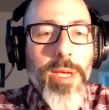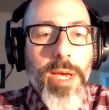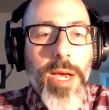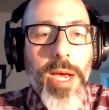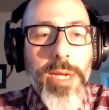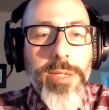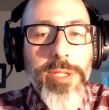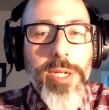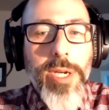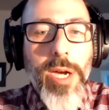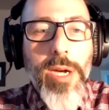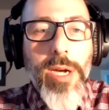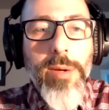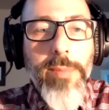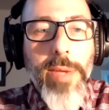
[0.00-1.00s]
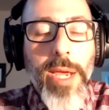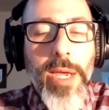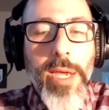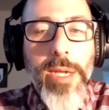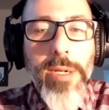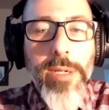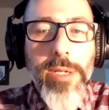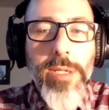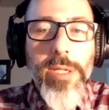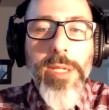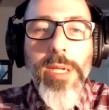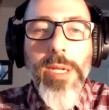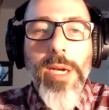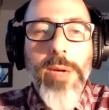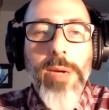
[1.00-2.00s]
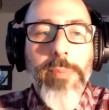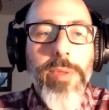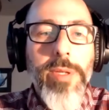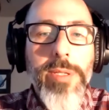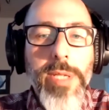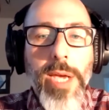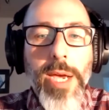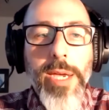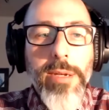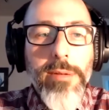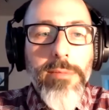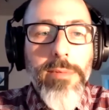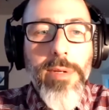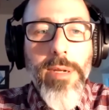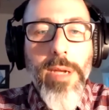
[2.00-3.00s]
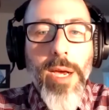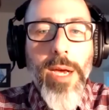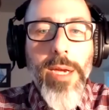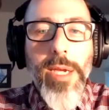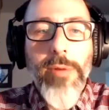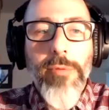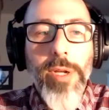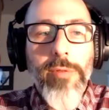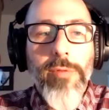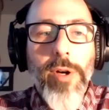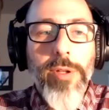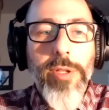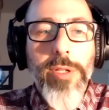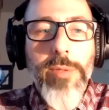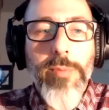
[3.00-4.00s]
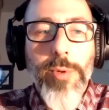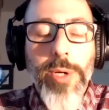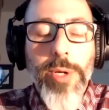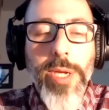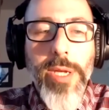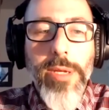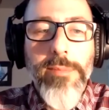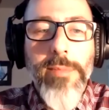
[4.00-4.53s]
to come and clean up the site, get rid of all the debris,